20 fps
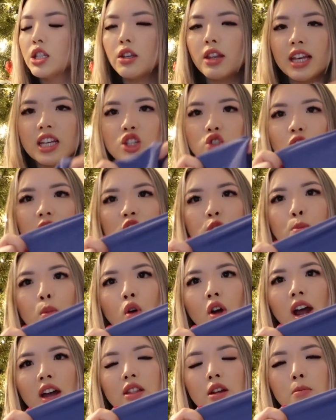So they stretch
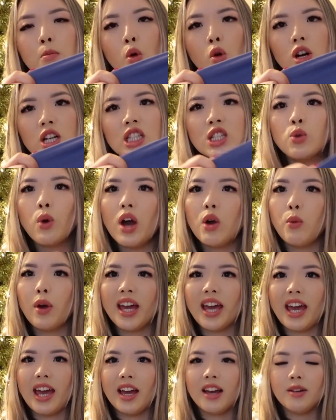more and they're more sweat
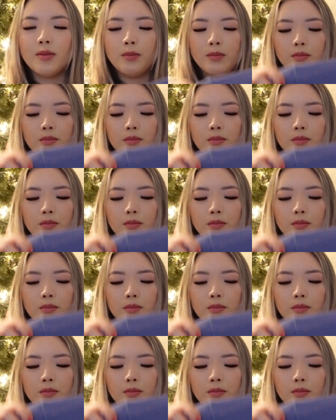wicking.